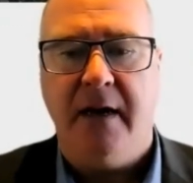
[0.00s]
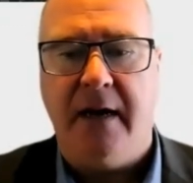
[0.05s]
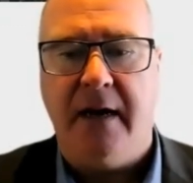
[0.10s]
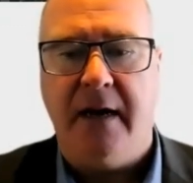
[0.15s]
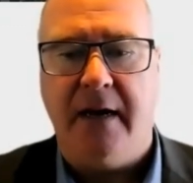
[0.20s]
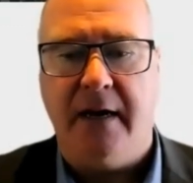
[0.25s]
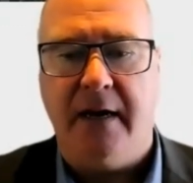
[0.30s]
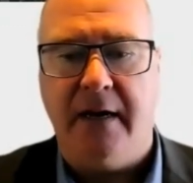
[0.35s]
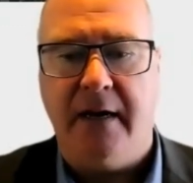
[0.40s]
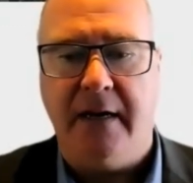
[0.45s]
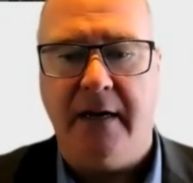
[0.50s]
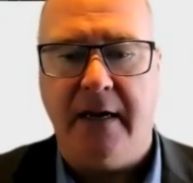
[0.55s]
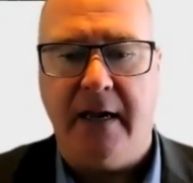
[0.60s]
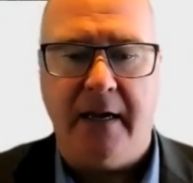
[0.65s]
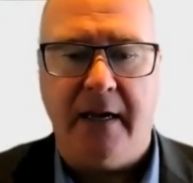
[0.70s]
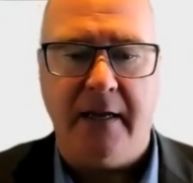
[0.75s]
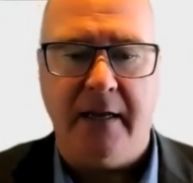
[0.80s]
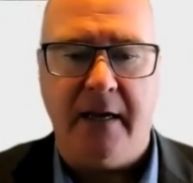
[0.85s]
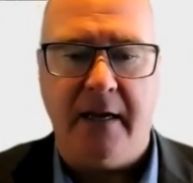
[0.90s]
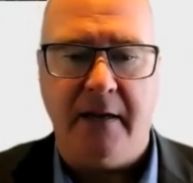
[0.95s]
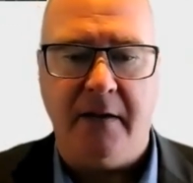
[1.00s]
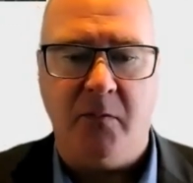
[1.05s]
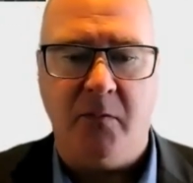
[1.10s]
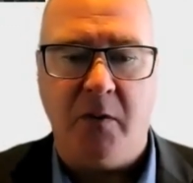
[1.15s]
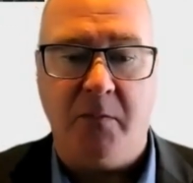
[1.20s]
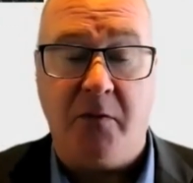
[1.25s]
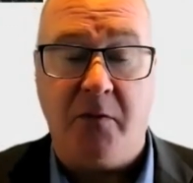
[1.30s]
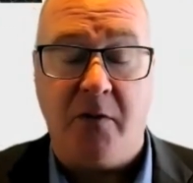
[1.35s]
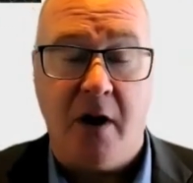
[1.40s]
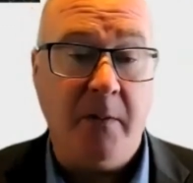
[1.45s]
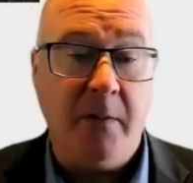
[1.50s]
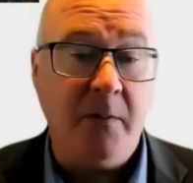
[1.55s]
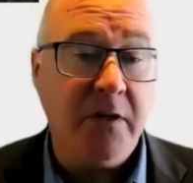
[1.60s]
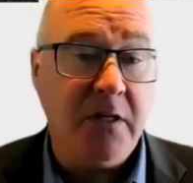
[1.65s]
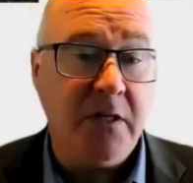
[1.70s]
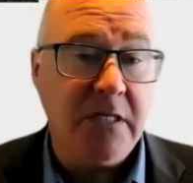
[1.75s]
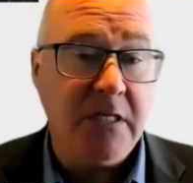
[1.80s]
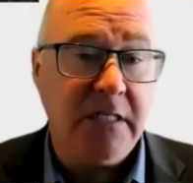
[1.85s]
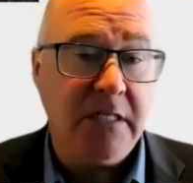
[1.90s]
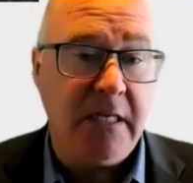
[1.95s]
Uh, and, and we're probably
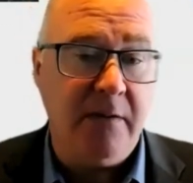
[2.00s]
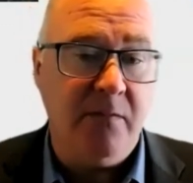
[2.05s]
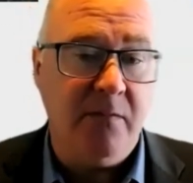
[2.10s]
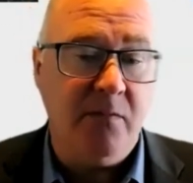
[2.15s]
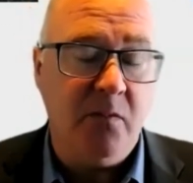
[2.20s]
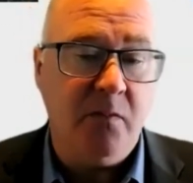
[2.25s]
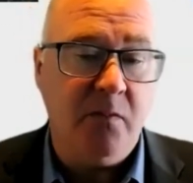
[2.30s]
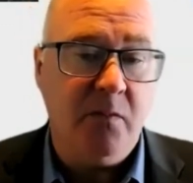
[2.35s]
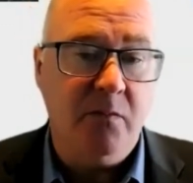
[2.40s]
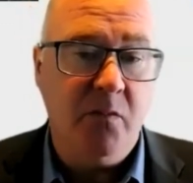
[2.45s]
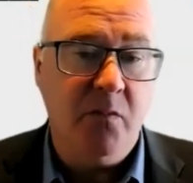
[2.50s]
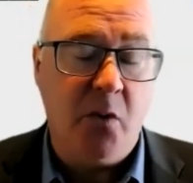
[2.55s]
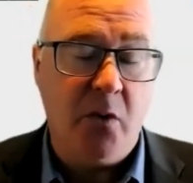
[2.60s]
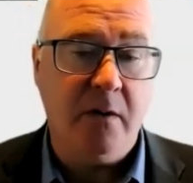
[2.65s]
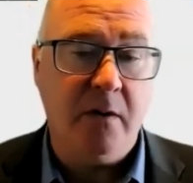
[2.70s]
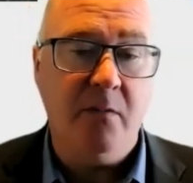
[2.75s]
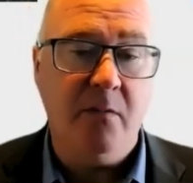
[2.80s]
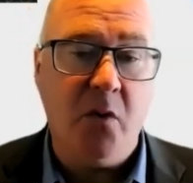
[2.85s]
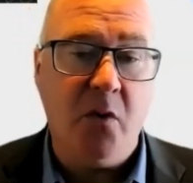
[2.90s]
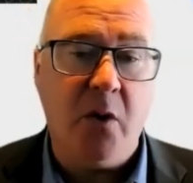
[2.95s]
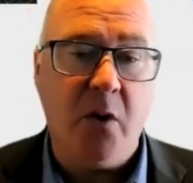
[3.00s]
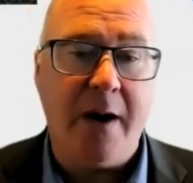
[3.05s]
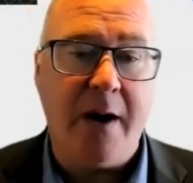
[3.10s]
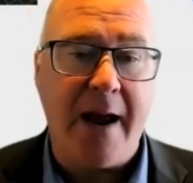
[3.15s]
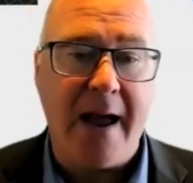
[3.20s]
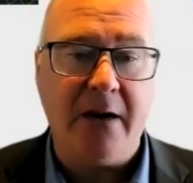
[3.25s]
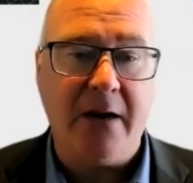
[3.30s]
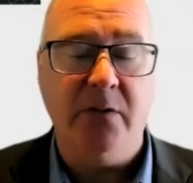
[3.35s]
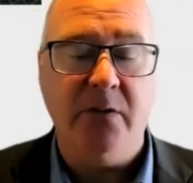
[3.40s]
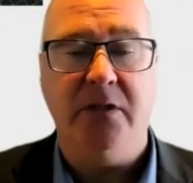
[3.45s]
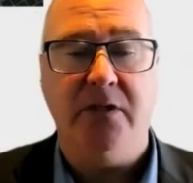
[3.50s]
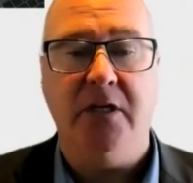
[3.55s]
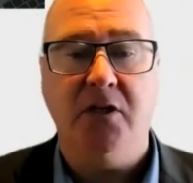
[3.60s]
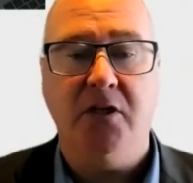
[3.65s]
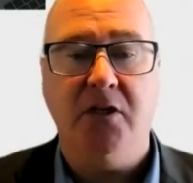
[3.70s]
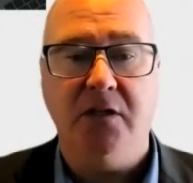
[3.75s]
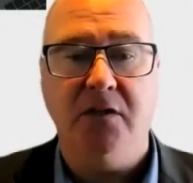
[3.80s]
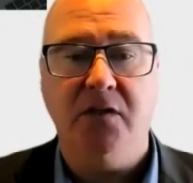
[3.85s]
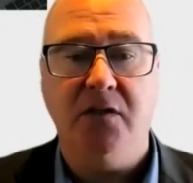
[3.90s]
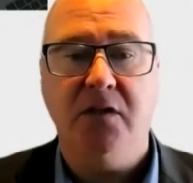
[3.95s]
going to see more and more
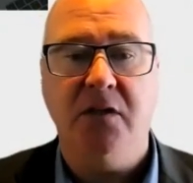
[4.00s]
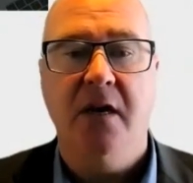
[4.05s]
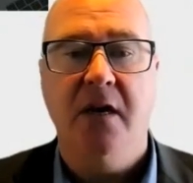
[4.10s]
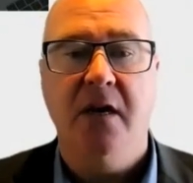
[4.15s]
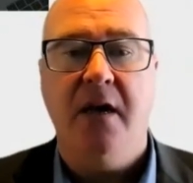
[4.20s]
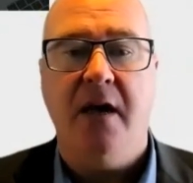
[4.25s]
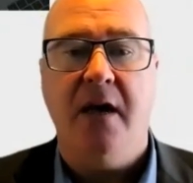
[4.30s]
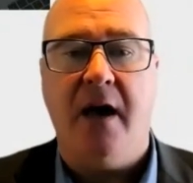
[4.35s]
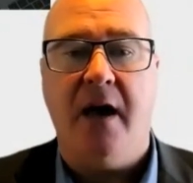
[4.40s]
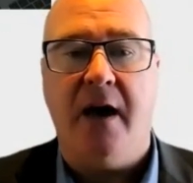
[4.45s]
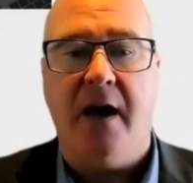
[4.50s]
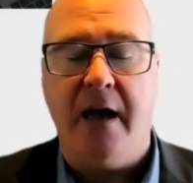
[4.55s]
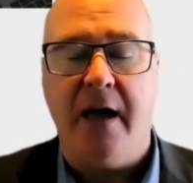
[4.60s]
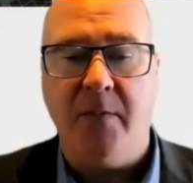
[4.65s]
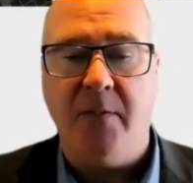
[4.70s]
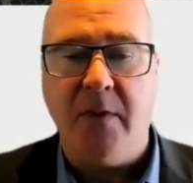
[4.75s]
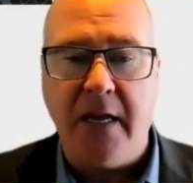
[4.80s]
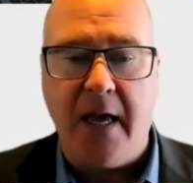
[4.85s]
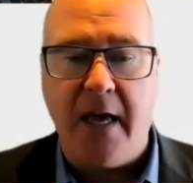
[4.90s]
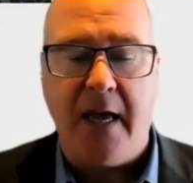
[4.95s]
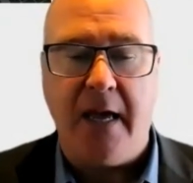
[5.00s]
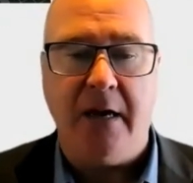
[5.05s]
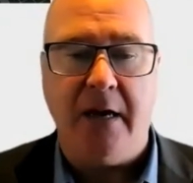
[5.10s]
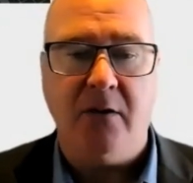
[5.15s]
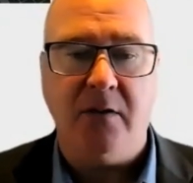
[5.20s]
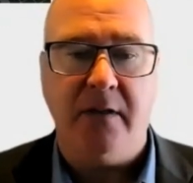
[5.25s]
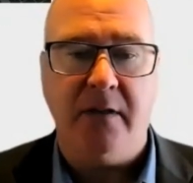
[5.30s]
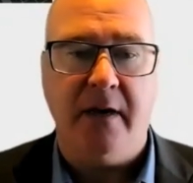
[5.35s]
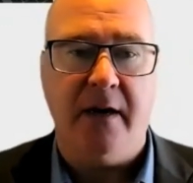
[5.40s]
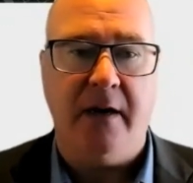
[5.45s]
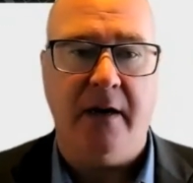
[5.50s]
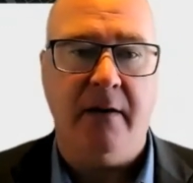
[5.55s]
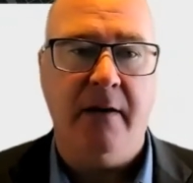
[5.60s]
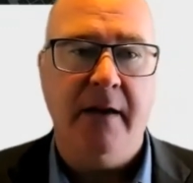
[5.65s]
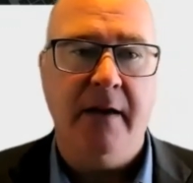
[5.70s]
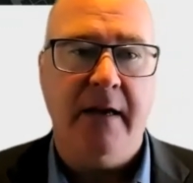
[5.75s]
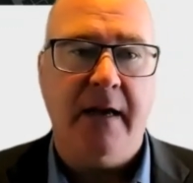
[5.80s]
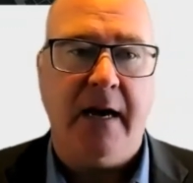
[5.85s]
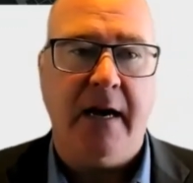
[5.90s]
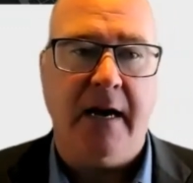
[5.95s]
acquisitions, M&A out there